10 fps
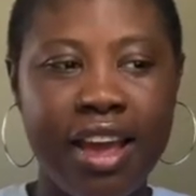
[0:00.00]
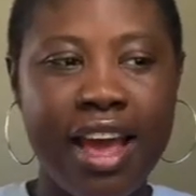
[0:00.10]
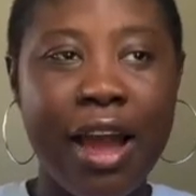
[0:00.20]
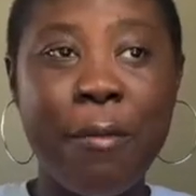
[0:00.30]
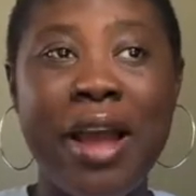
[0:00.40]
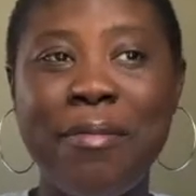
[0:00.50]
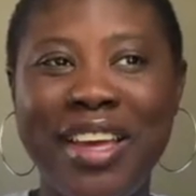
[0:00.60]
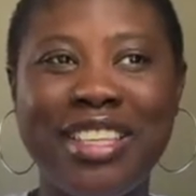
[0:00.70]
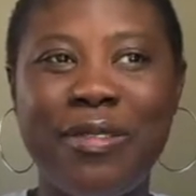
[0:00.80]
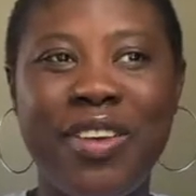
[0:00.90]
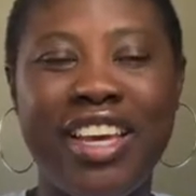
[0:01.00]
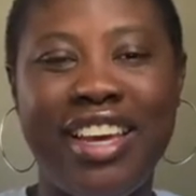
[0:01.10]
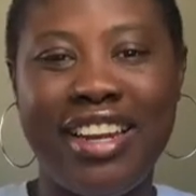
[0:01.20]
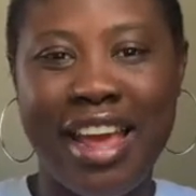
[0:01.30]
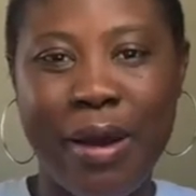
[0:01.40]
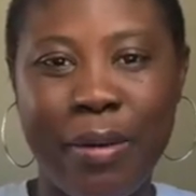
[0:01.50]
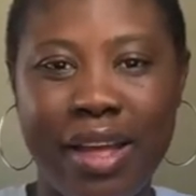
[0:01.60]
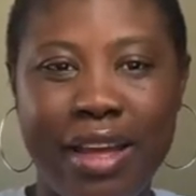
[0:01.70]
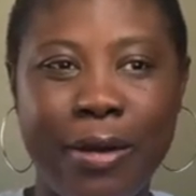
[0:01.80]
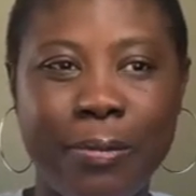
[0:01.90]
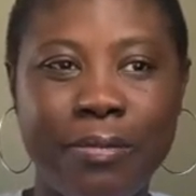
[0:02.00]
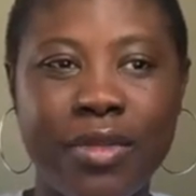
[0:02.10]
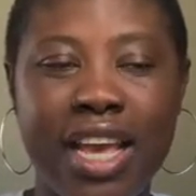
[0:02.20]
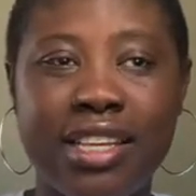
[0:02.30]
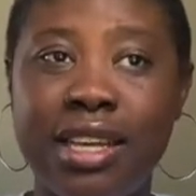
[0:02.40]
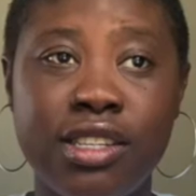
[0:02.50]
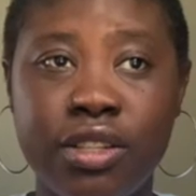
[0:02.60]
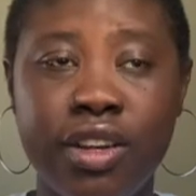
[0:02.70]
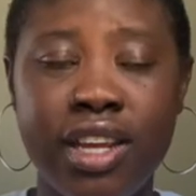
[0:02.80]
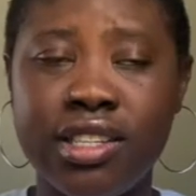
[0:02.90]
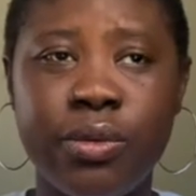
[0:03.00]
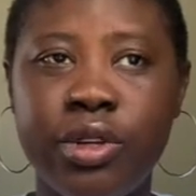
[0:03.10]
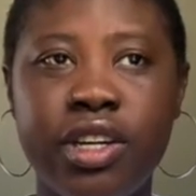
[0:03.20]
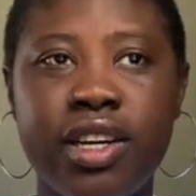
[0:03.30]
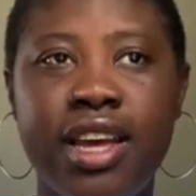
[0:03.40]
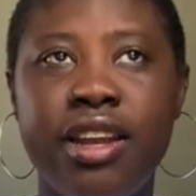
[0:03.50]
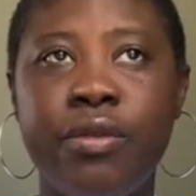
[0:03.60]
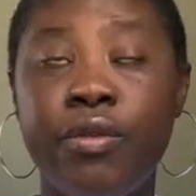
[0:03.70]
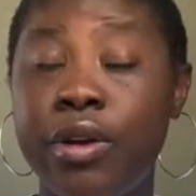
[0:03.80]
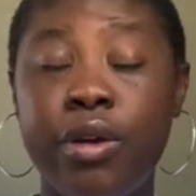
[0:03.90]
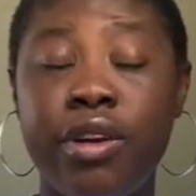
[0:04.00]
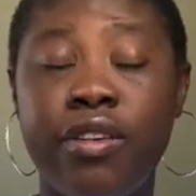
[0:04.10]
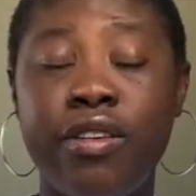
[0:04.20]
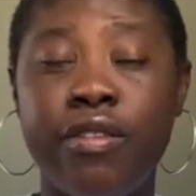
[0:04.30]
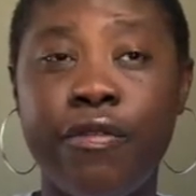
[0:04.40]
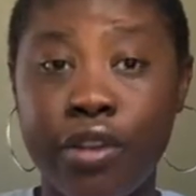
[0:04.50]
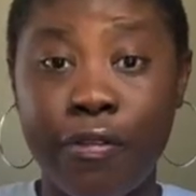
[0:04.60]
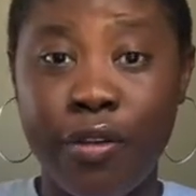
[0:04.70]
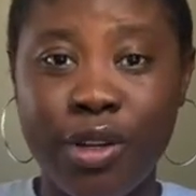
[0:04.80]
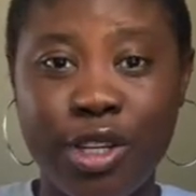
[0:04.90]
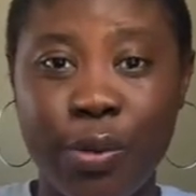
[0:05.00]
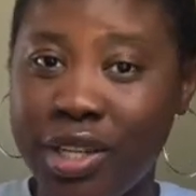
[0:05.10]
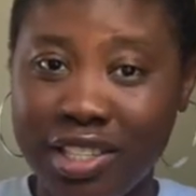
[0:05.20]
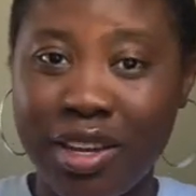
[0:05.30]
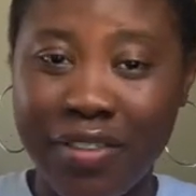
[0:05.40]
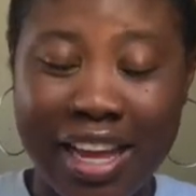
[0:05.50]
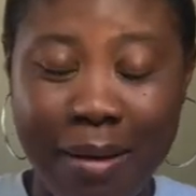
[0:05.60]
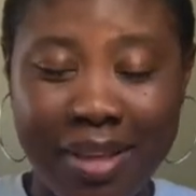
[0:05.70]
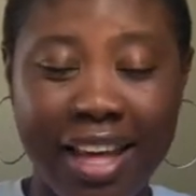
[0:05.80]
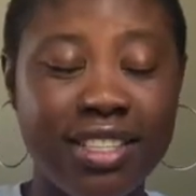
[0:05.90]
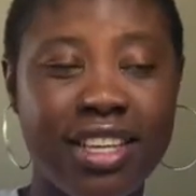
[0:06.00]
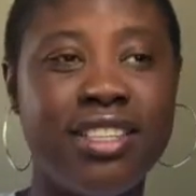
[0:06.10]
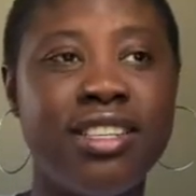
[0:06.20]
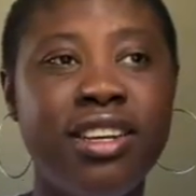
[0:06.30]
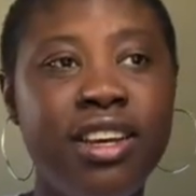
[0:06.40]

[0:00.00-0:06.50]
And my biggest fear now, as I study, as I work, and for the future, which has not even come yet, is